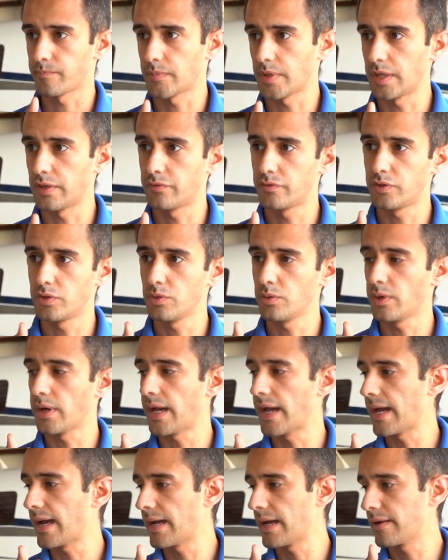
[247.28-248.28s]
if you
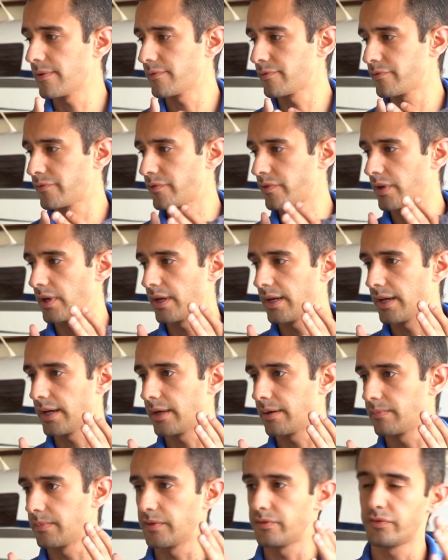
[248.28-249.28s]
have
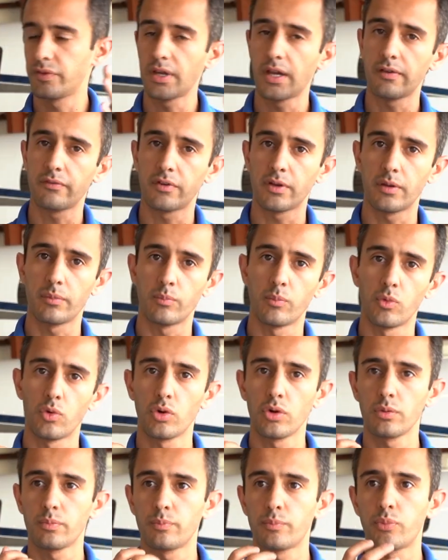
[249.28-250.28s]
a
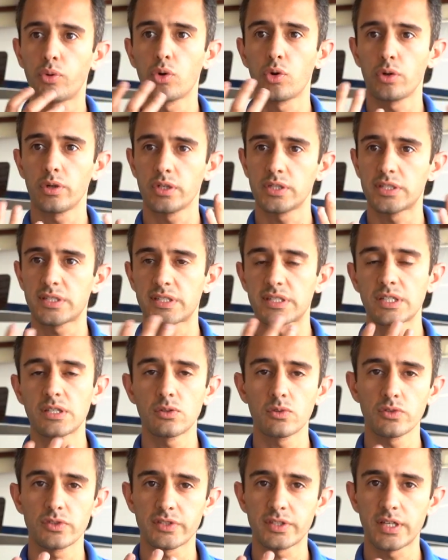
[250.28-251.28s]
more porous
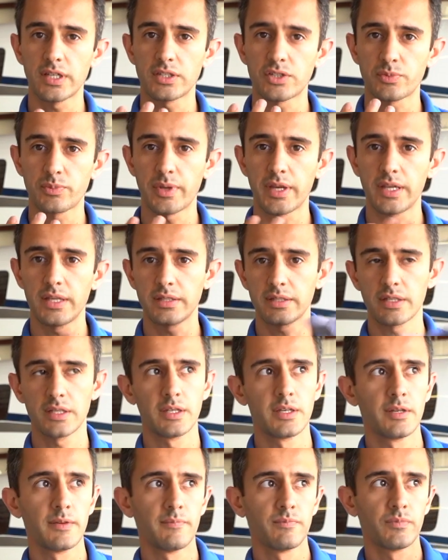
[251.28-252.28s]
single stage paint,
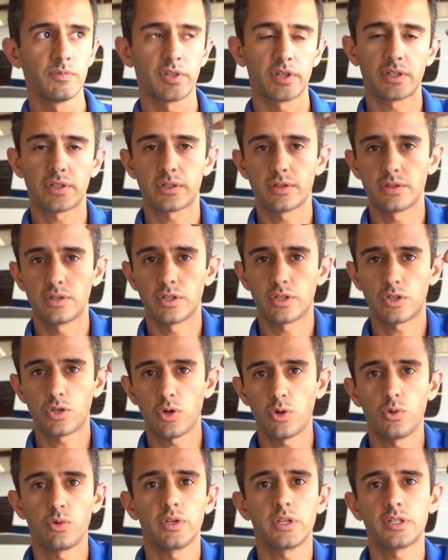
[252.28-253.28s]
the
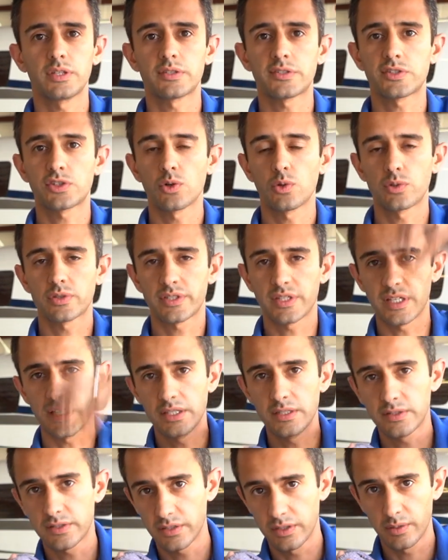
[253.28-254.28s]
coating soaks
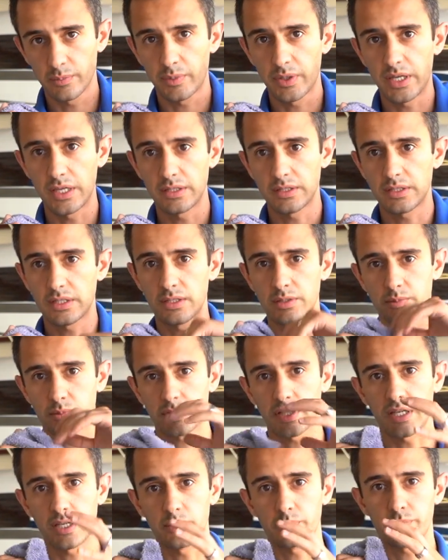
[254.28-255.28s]
into the paint and it
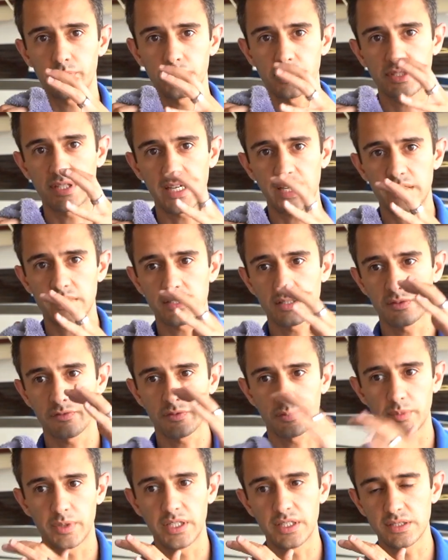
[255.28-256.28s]
kind of protects it
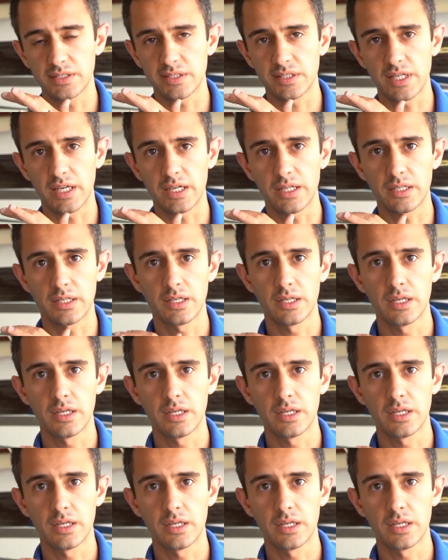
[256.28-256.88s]
from the inside.